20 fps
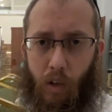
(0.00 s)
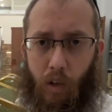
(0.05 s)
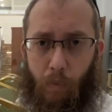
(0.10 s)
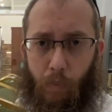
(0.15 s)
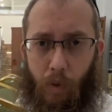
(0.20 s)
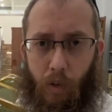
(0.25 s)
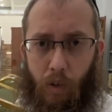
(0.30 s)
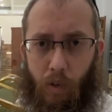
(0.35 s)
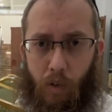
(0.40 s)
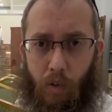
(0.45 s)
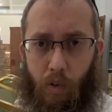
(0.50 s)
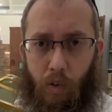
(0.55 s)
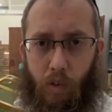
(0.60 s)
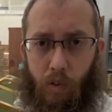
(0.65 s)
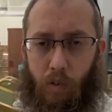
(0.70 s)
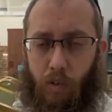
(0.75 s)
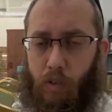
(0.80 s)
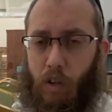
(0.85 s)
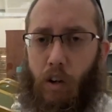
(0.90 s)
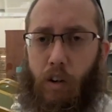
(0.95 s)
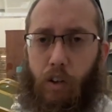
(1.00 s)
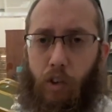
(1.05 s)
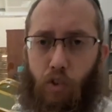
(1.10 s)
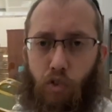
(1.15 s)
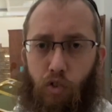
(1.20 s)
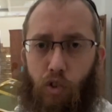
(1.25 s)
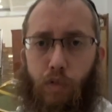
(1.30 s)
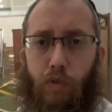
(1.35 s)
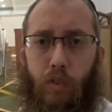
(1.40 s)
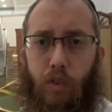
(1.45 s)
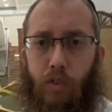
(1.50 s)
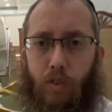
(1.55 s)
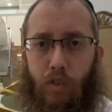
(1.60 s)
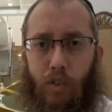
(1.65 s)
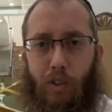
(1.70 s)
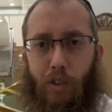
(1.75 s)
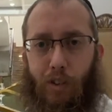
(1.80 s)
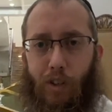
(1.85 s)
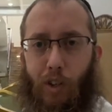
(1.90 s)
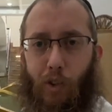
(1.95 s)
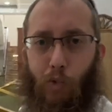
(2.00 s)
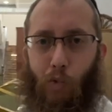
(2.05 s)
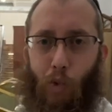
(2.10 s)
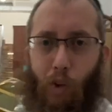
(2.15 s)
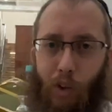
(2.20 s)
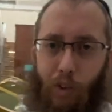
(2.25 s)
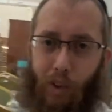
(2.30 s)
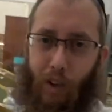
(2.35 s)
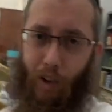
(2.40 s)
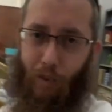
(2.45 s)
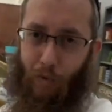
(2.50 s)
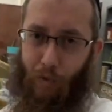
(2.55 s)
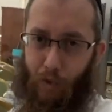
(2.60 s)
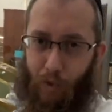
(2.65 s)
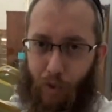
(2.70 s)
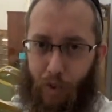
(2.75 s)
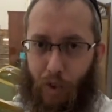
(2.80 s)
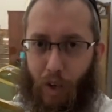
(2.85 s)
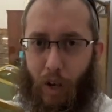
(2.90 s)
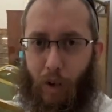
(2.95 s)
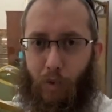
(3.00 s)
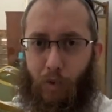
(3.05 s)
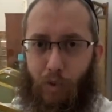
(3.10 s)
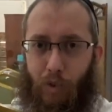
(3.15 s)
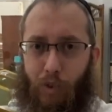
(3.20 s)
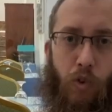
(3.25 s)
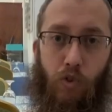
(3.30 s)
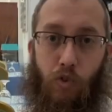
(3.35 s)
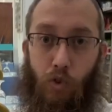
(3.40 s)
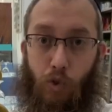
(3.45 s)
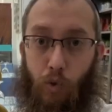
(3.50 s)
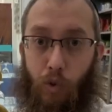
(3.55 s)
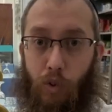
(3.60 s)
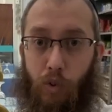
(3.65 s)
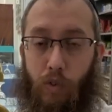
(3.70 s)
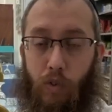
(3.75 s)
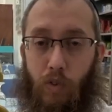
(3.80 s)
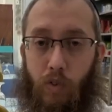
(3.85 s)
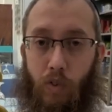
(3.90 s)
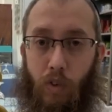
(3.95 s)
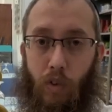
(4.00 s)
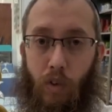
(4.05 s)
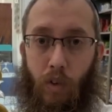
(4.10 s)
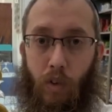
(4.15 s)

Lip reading: I mean, there are yeshivas in Israel that have 1,000 students